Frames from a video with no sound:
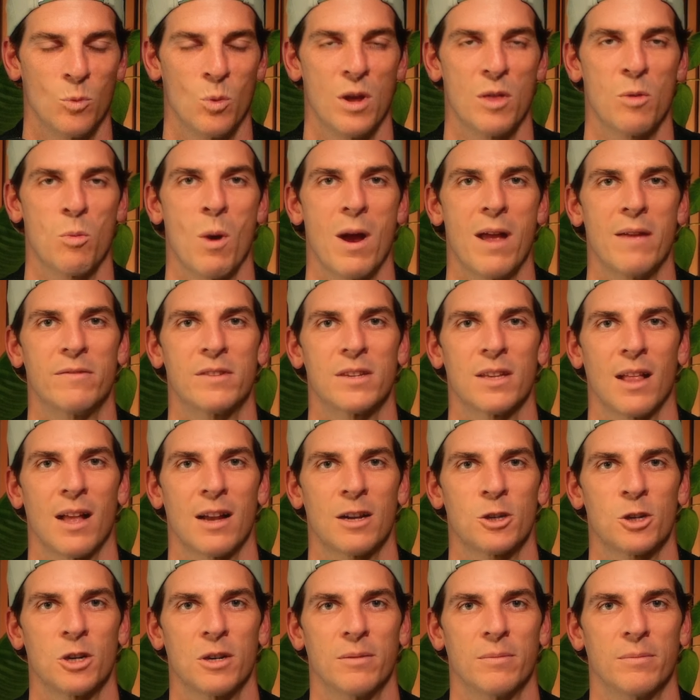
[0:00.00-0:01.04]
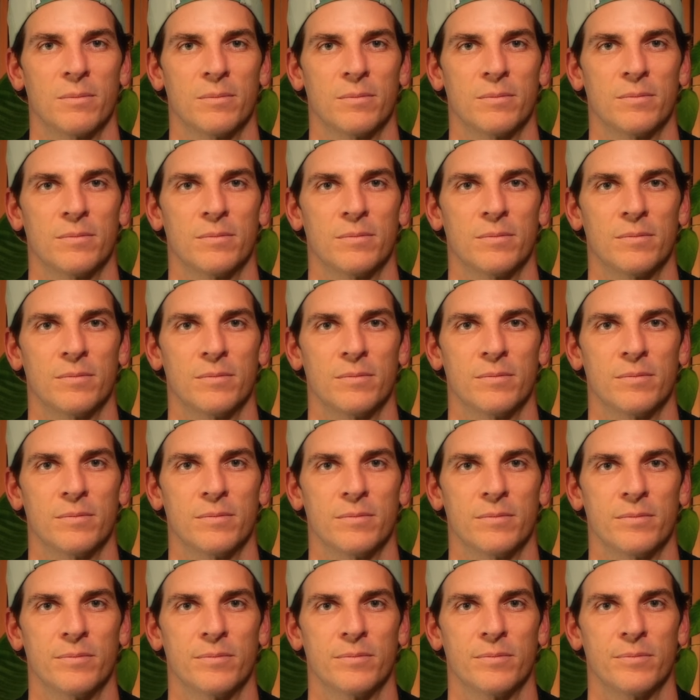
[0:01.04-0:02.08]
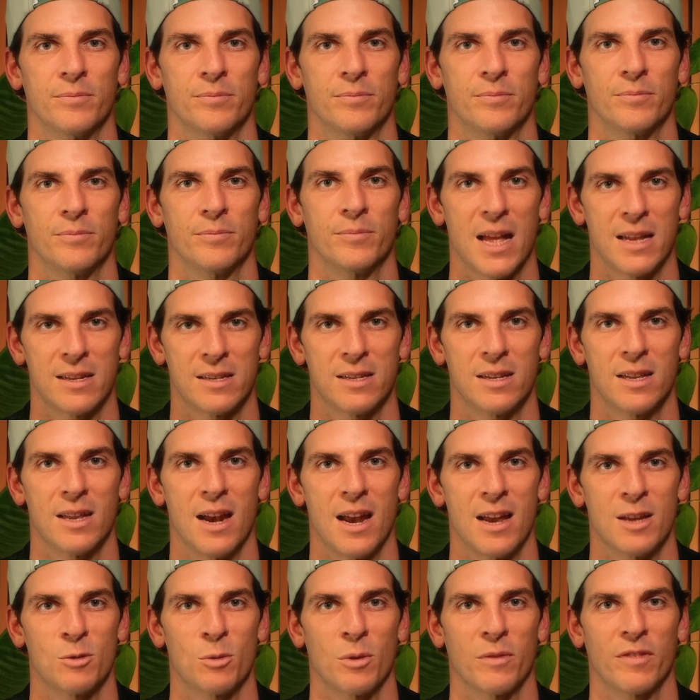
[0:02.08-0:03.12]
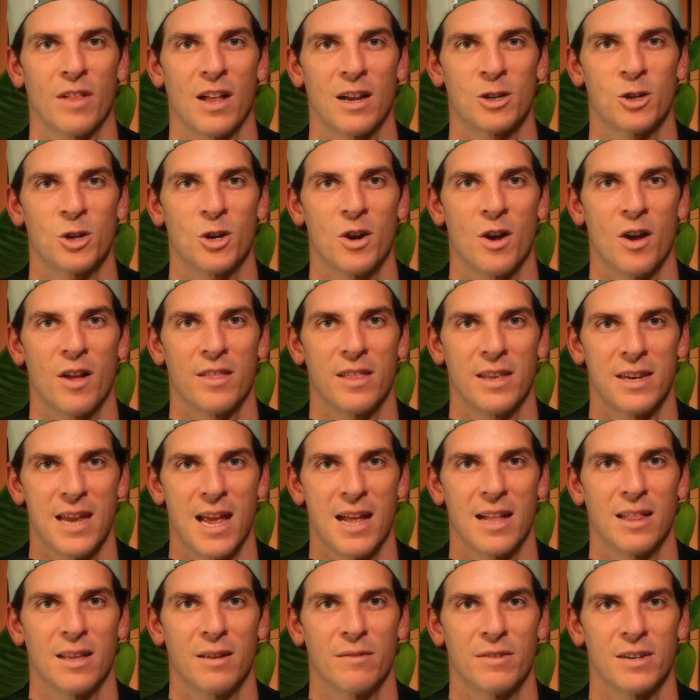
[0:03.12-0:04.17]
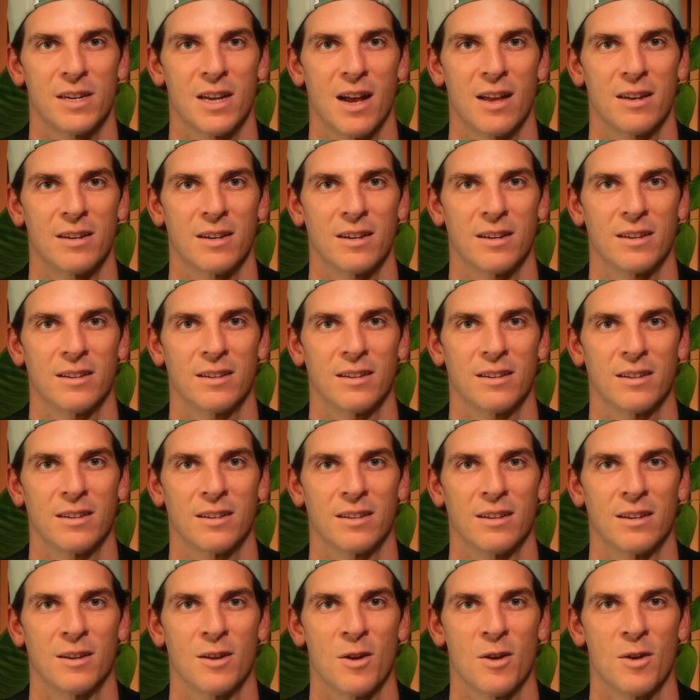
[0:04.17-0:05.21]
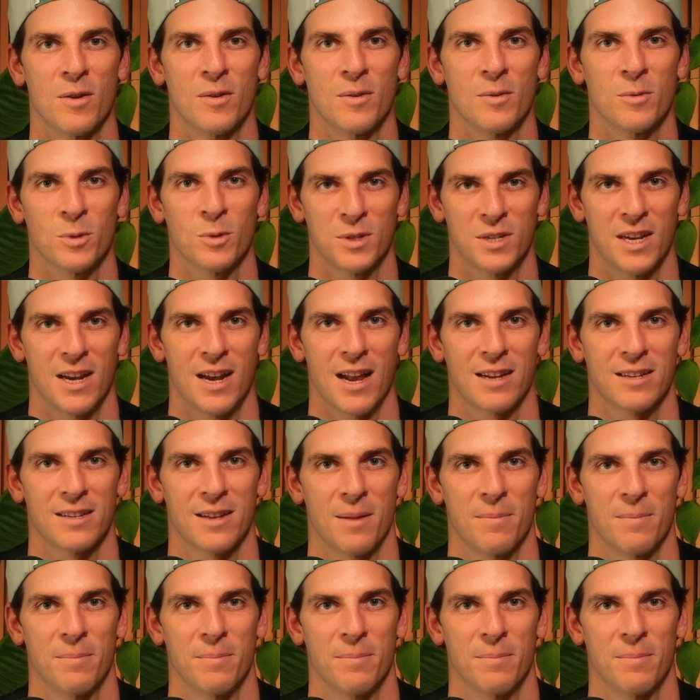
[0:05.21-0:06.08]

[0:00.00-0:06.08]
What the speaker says: with wave selection. That's today's reflection on the Daily Vedantic. We'll see you next